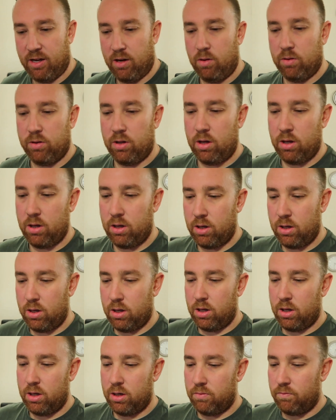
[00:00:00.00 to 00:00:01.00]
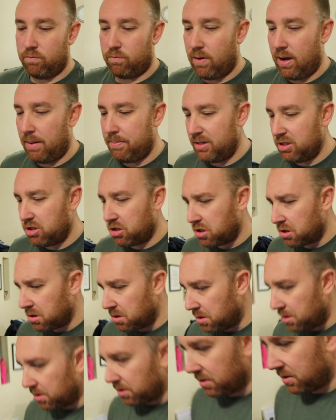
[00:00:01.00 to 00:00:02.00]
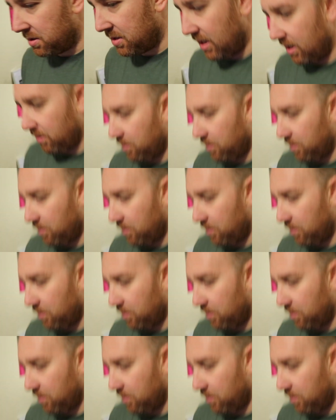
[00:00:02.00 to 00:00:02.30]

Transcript: Hold on, rabbit, stay